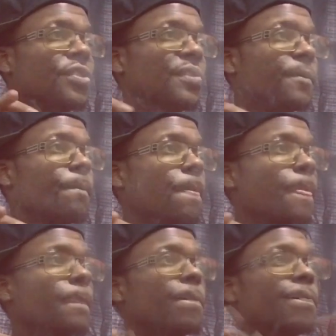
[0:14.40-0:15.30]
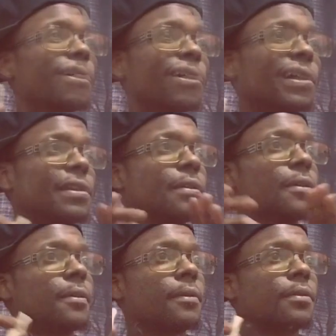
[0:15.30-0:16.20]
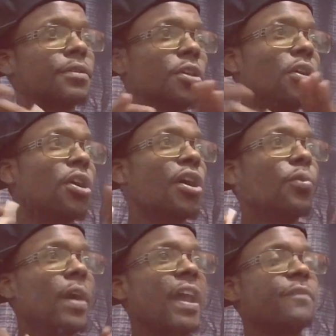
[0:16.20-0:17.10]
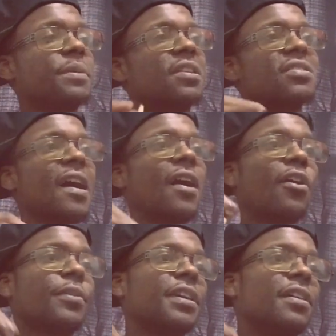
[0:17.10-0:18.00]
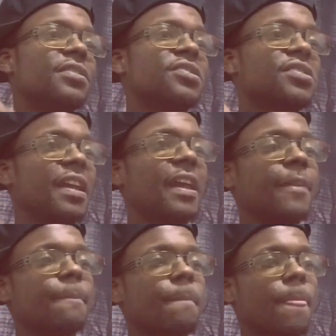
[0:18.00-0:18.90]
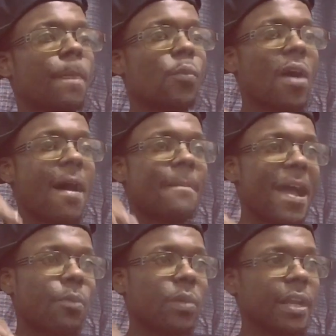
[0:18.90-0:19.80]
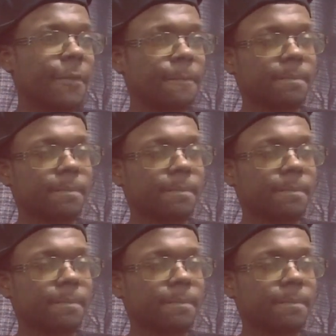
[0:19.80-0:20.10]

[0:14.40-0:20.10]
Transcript: the the hood, the hood wave, because I already understand where I'm at with it.